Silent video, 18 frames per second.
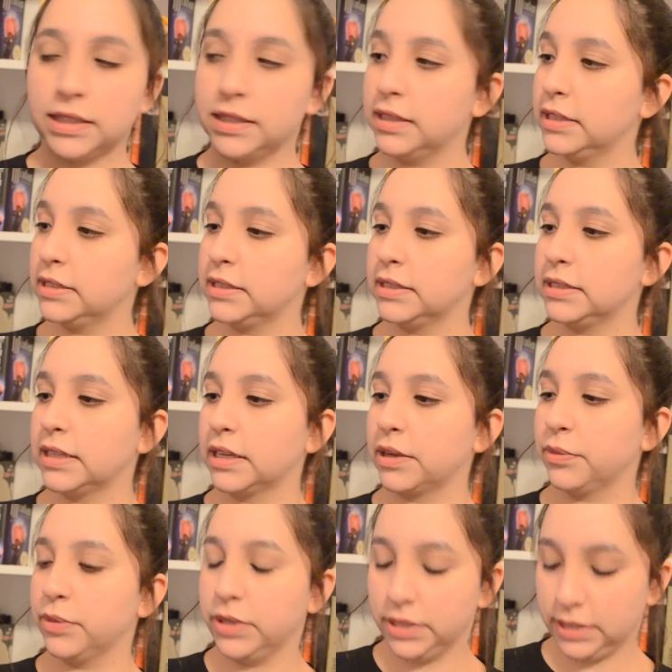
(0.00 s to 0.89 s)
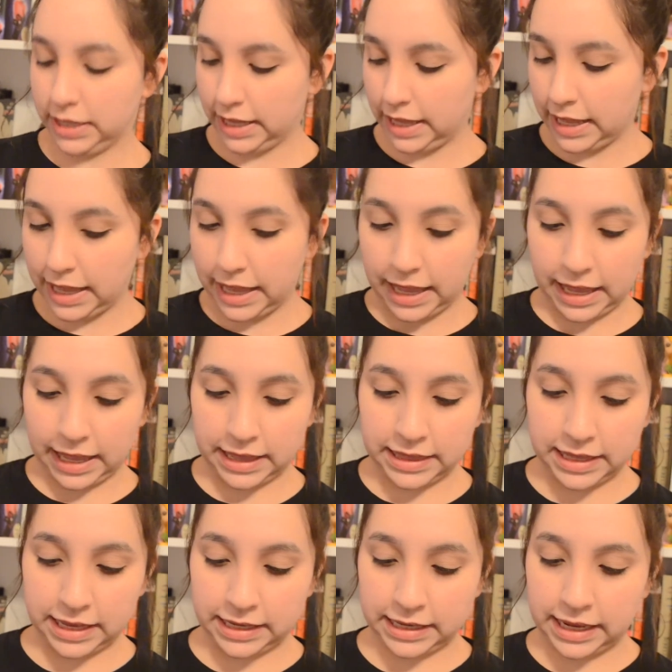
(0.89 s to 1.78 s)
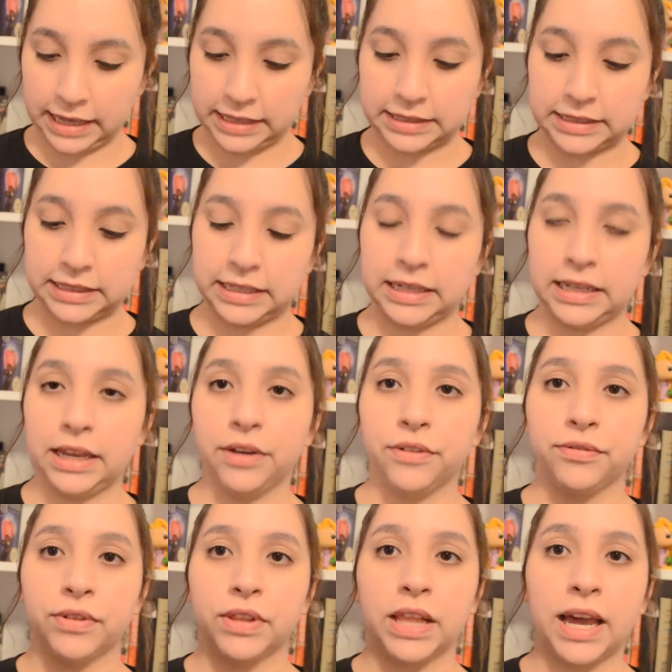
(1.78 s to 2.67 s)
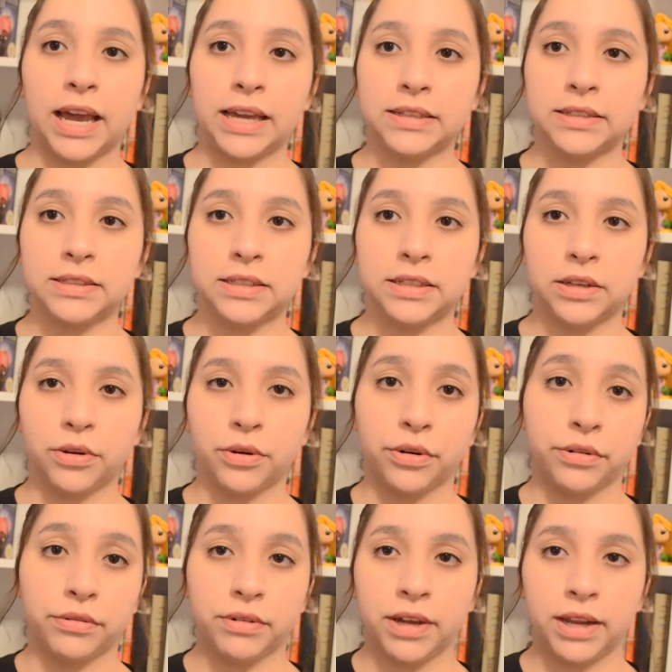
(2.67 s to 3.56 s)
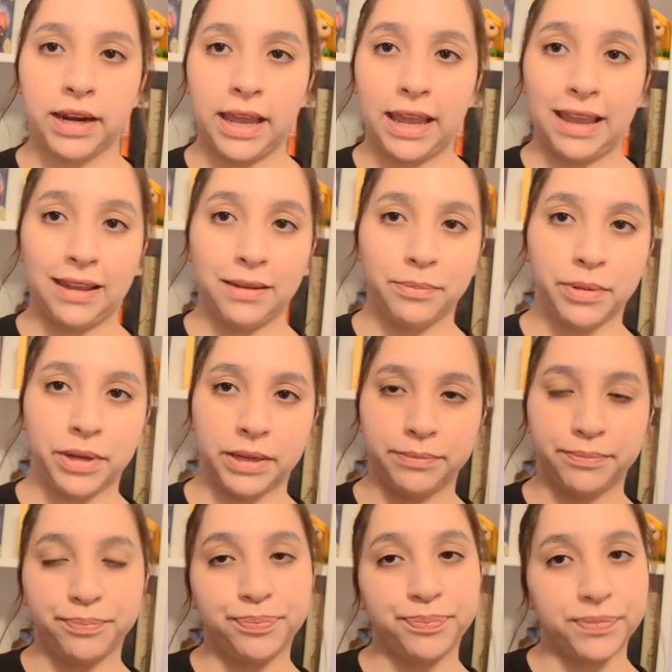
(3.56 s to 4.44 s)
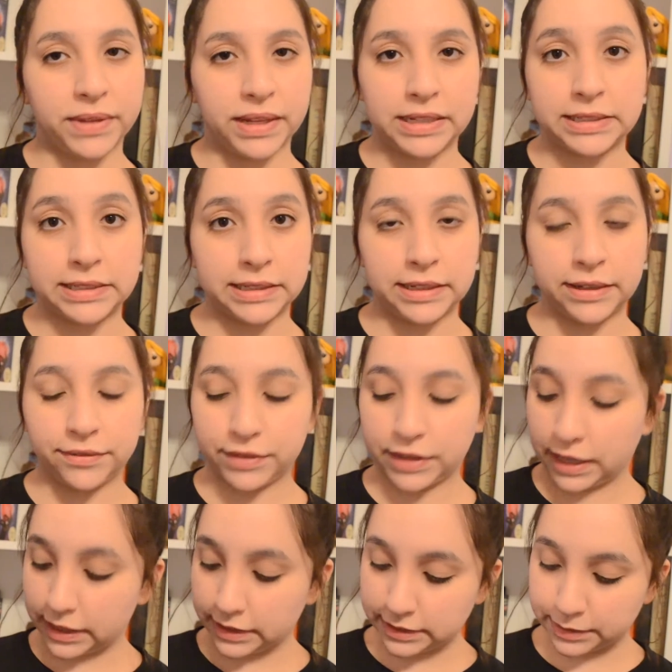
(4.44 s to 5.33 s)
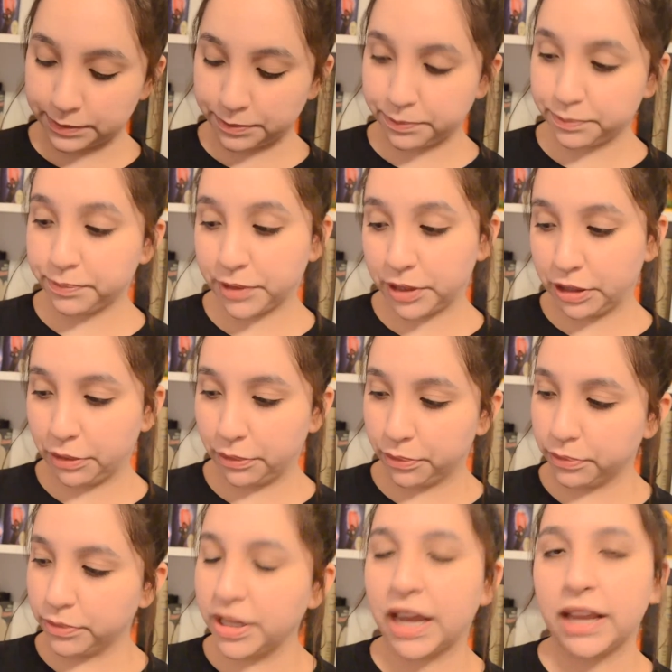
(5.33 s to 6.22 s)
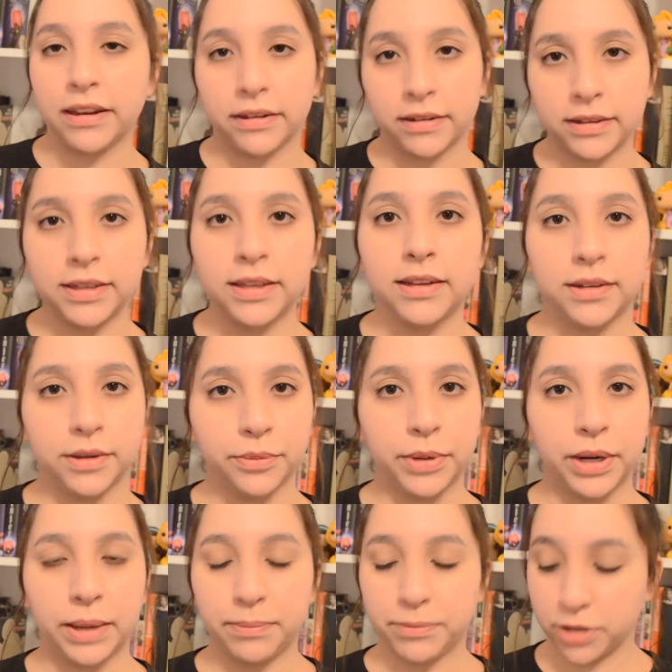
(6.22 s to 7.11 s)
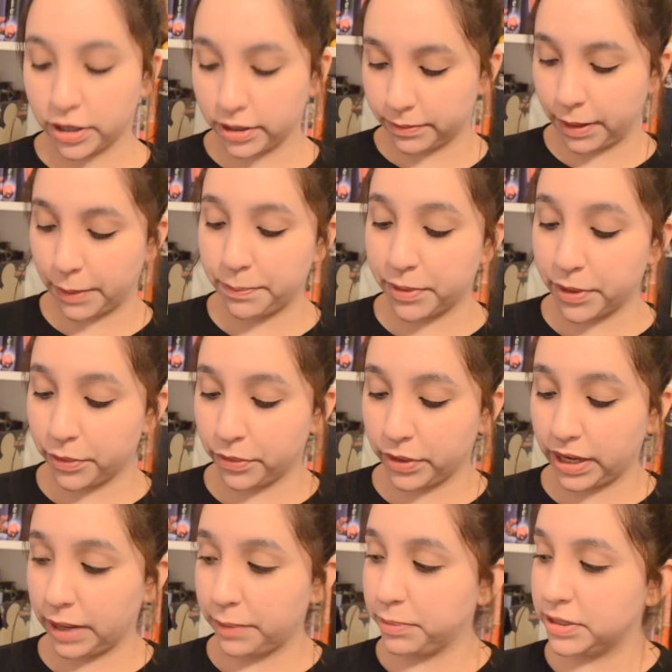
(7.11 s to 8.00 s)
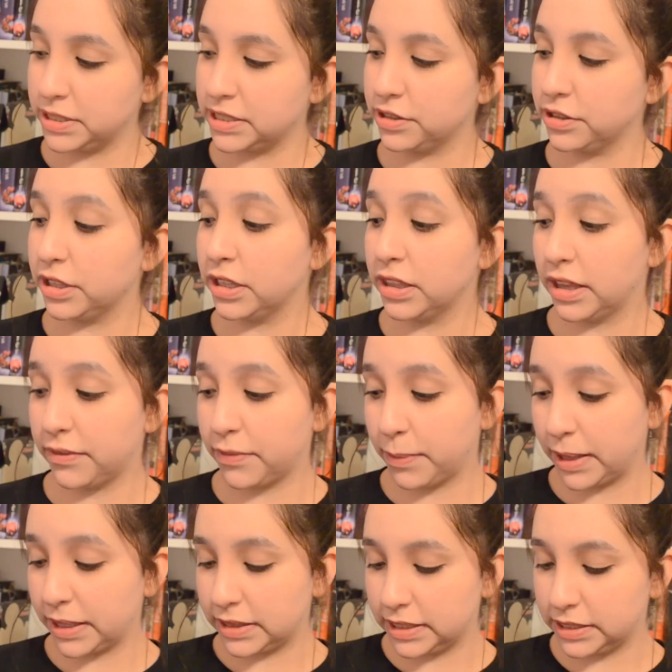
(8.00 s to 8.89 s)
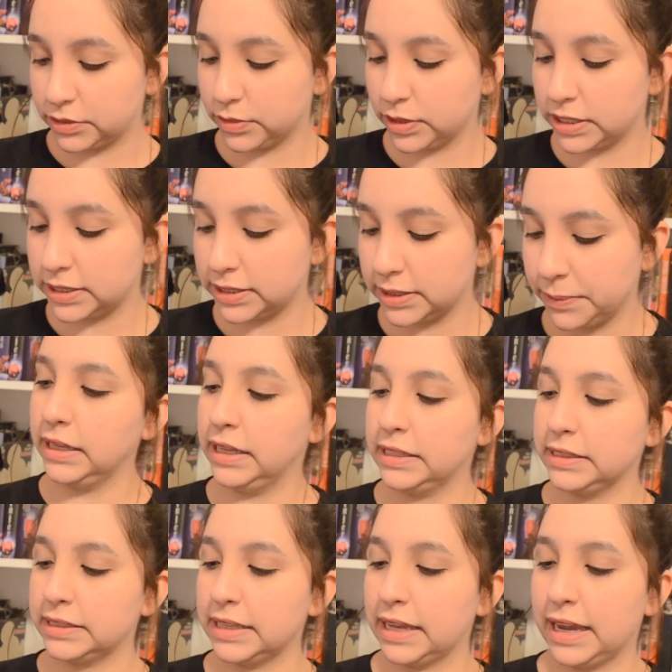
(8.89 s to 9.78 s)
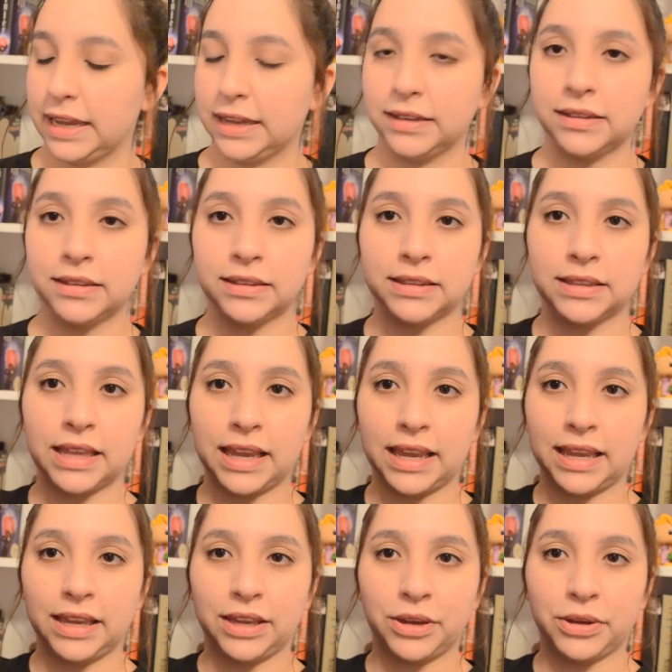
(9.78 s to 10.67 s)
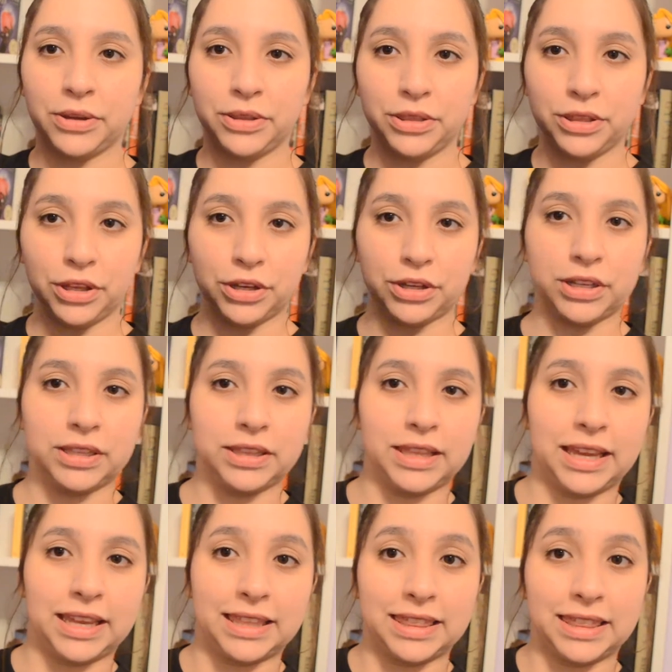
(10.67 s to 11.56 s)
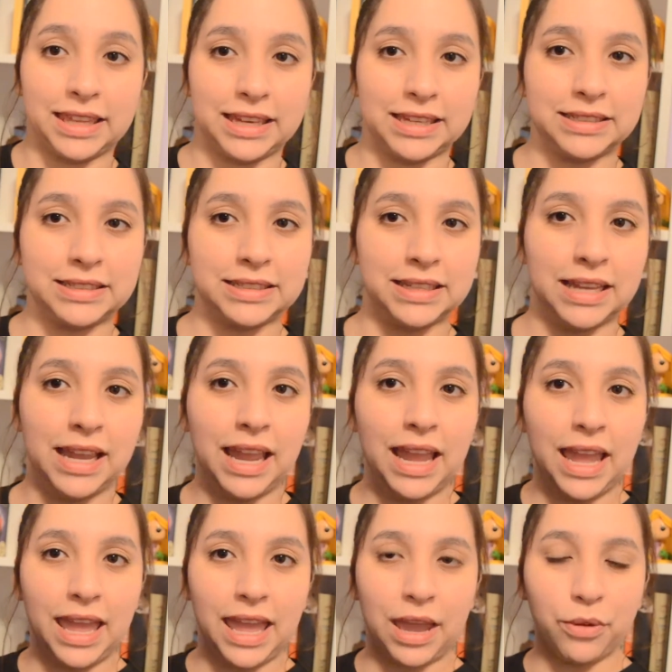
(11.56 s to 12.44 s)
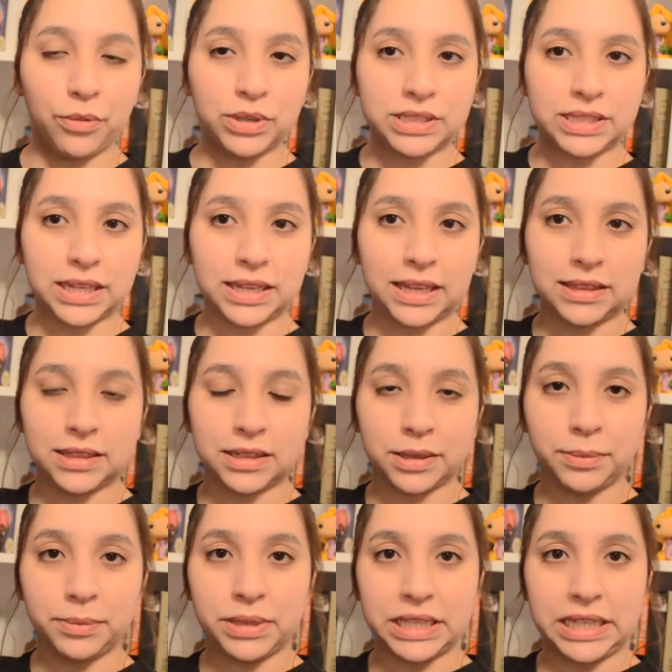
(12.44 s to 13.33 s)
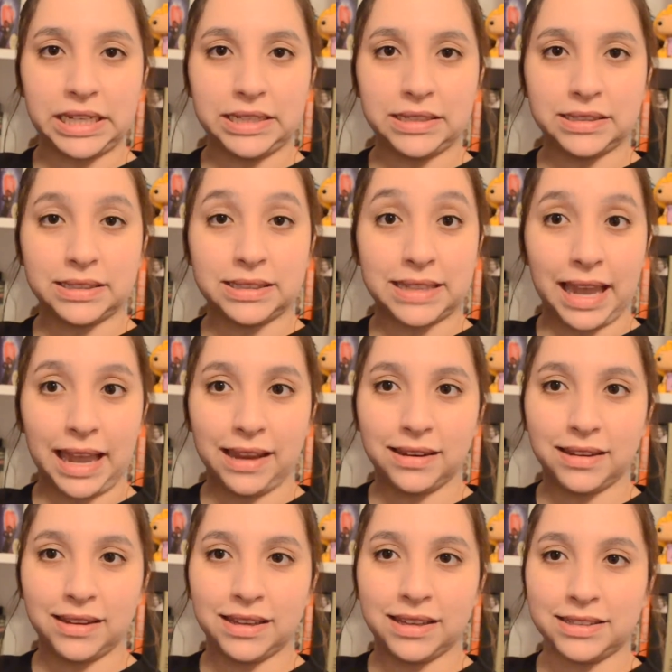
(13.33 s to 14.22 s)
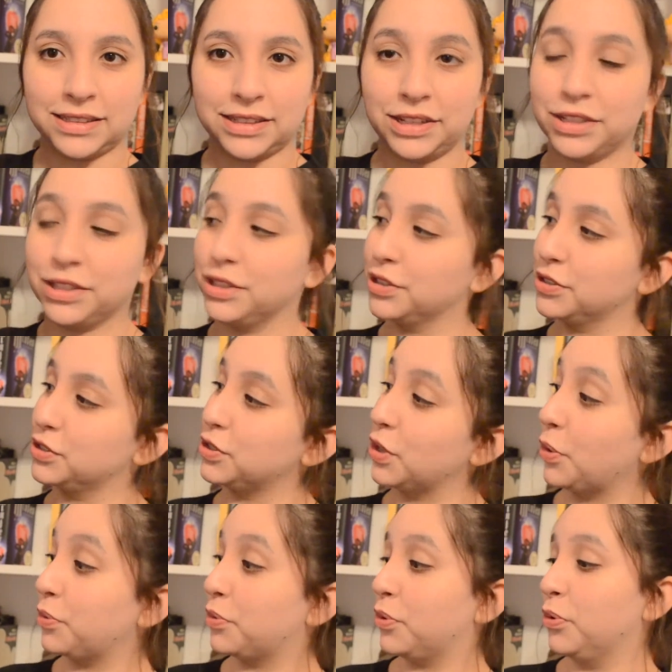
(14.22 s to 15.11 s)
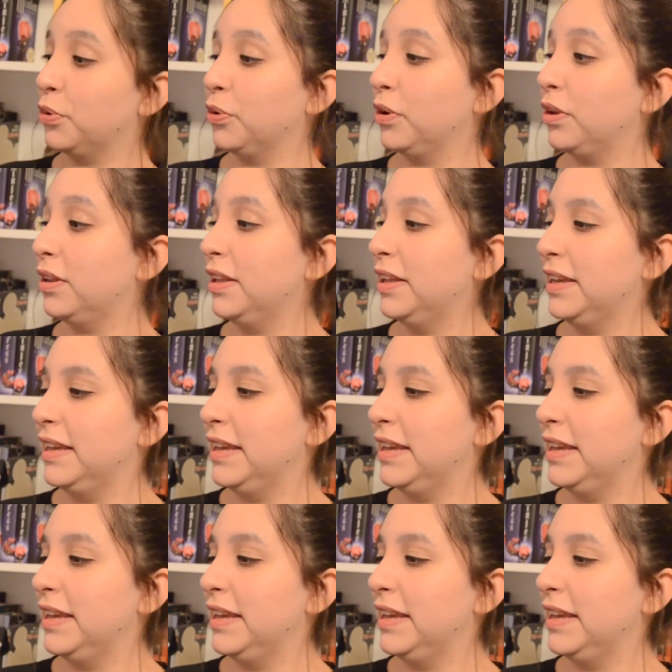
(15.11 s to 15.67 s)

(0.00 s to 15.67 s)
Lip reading: that's the second one, and then A City of Glass, or not but A City of Glass, you know what I'm talking about. But what I particularly love about these ones is that they look like this, and once I get the complete set, it's gonna look so cool.